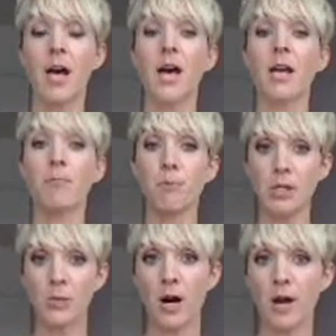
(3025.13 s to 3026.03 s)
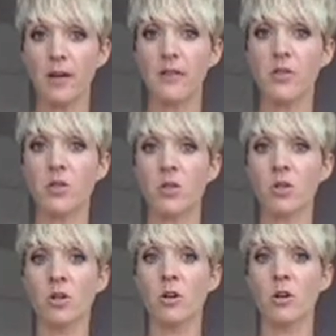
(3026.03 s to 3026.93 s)
And midwives
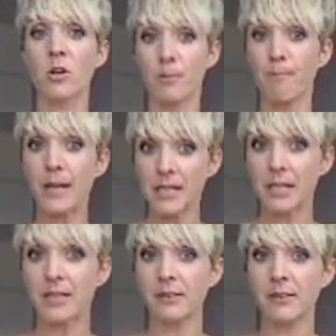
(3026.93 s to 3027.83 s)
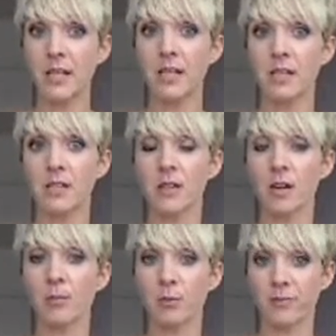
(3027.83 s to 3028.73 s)
are medically trained
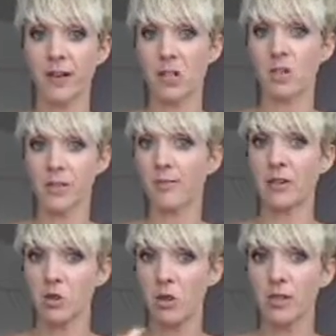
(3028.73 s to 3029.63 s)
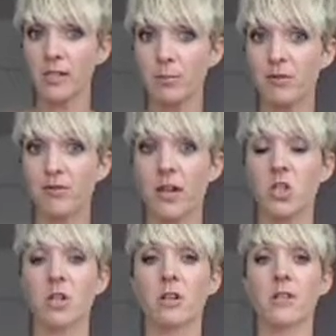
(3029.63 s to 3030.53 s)
professionals, maternity
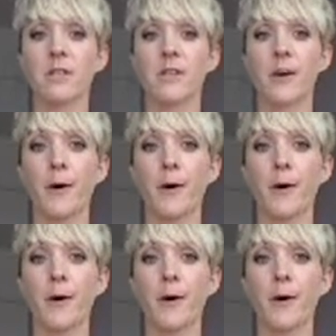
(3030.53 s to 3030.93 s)
professionals,